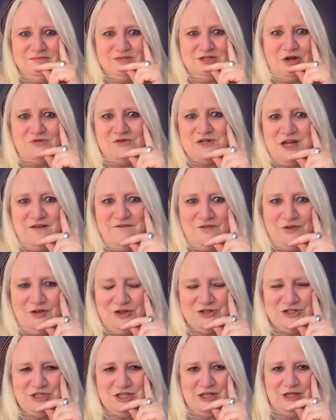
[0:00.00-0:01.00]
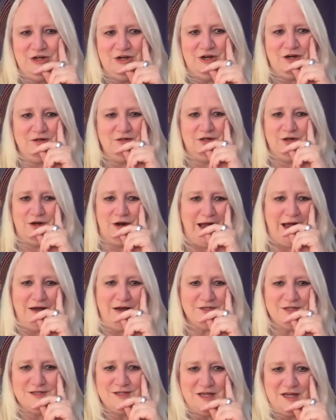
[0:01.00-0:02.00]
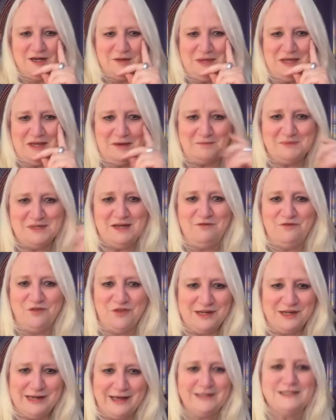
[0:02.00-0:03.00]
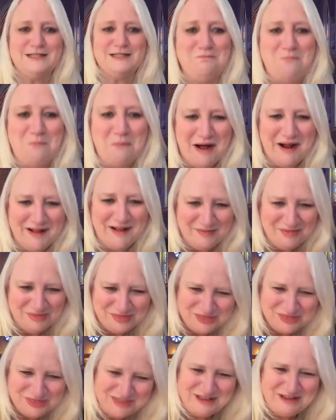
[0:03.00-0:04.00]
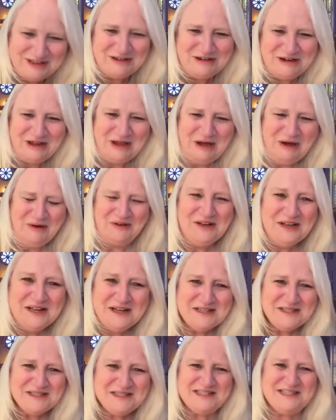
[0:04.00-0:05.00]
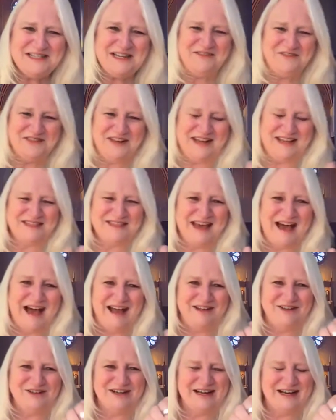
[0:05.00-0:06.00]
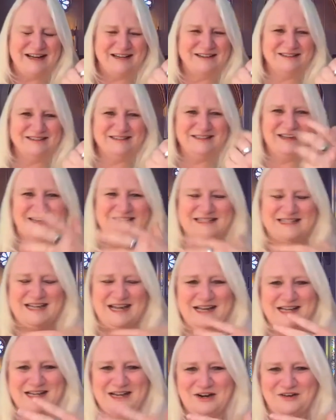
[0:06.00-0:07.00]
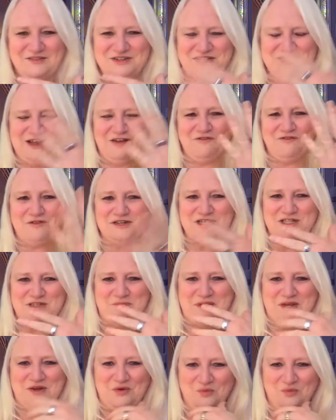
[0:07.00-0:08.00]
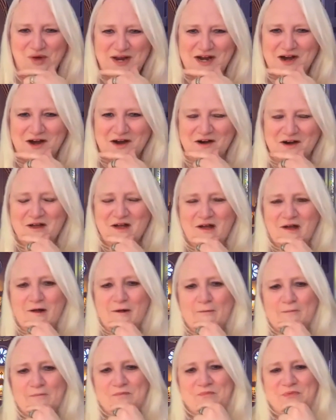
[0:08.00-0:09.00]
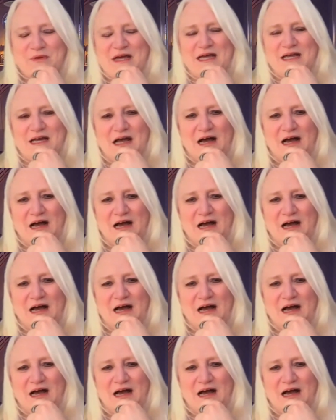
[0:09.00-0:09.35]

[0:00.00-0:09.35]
divulge that your house is going to be empty for the next month, stuff like that. You gotta take care of yourself and just be aware. But